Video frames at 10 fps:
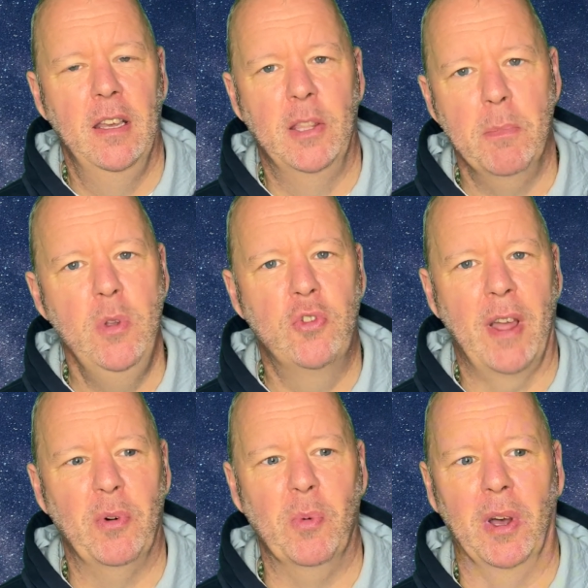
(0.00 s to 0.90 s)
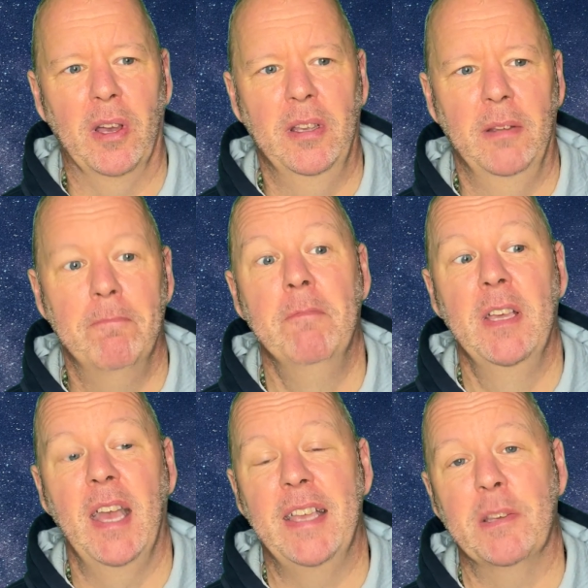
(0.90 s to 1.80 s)
The moon travel work
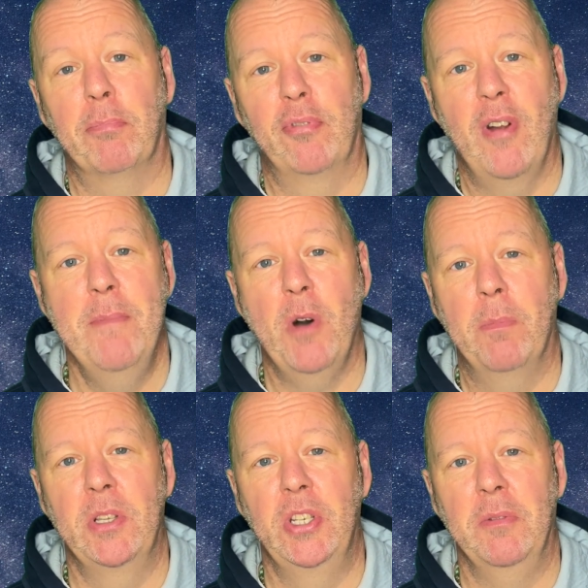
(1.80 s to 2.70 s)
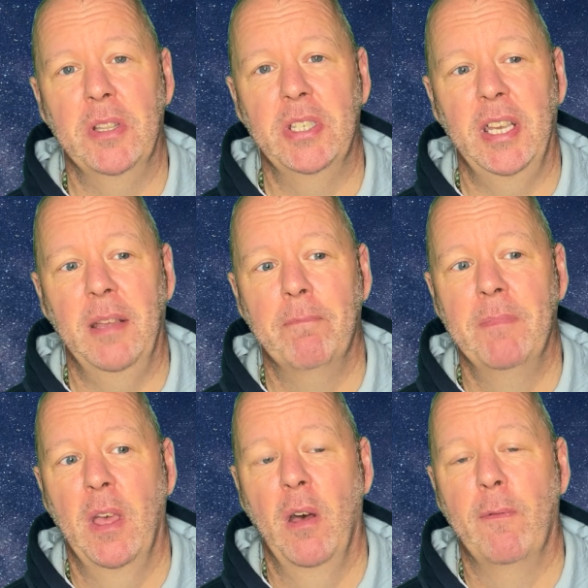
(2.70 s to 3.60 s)
is a prime opportunity
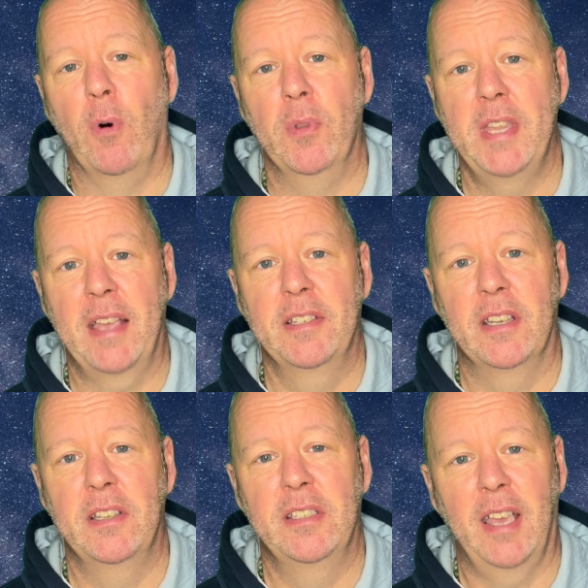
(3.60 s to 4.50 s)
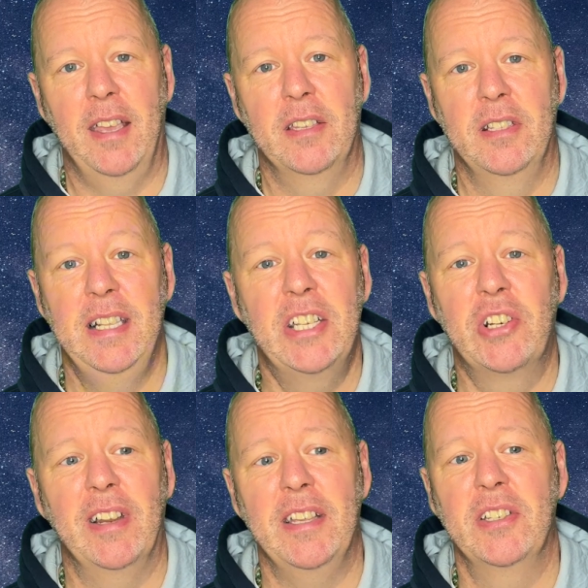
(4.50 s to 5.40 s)
for NASA to take
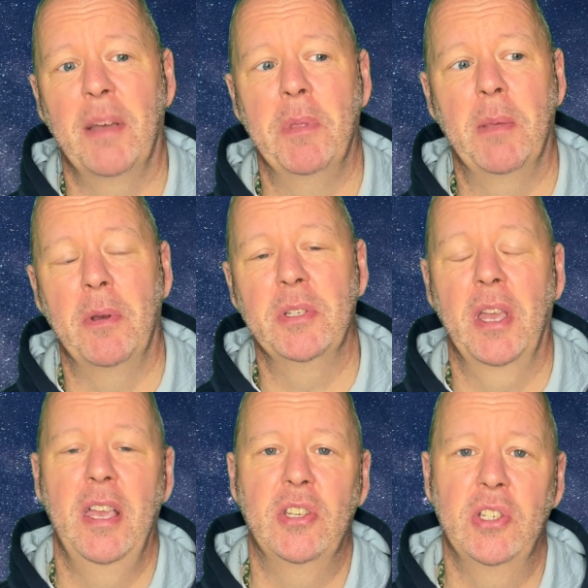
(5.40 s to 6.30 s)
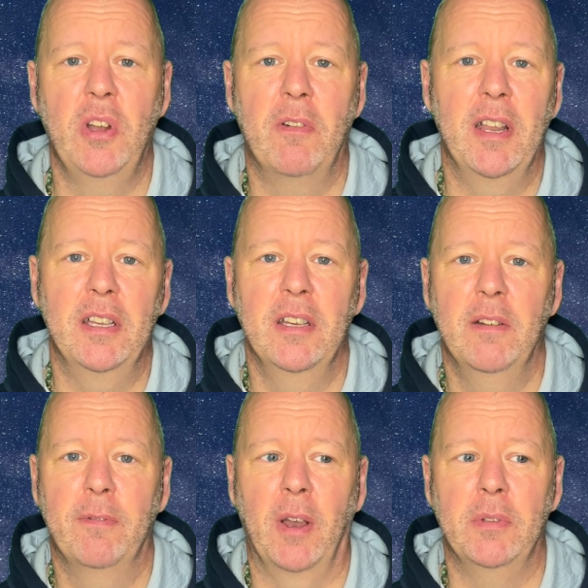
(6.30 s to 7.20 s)
literally some of the most historic
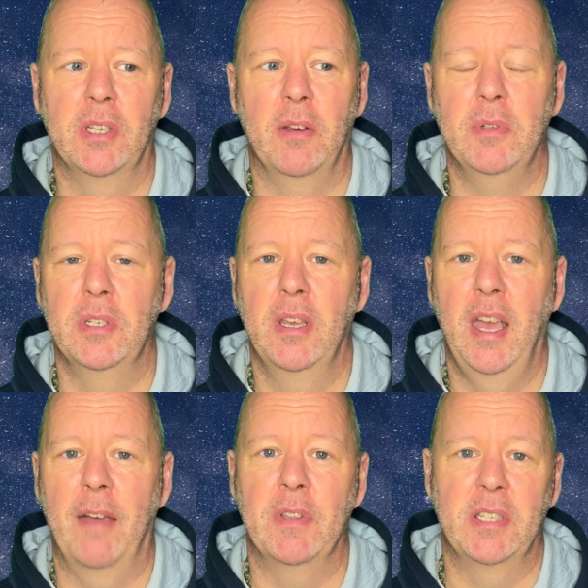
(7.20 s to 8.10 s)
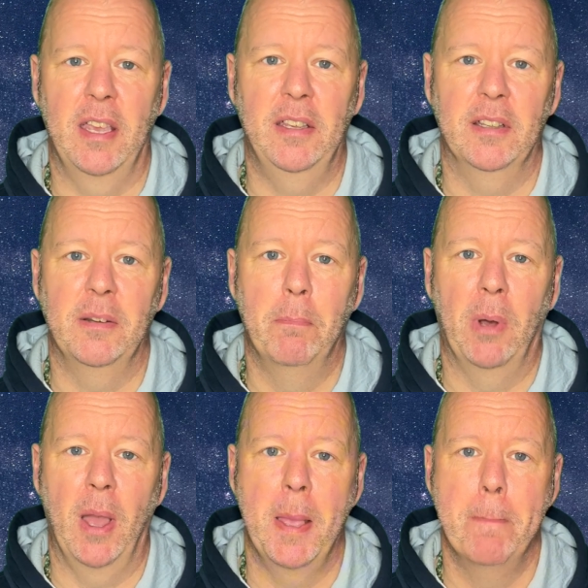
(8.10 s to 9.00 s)
photos ever taken
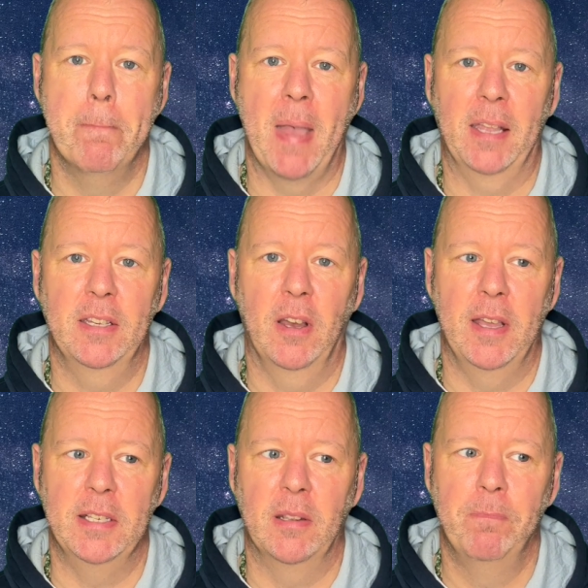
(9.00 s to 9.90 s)
by mankind.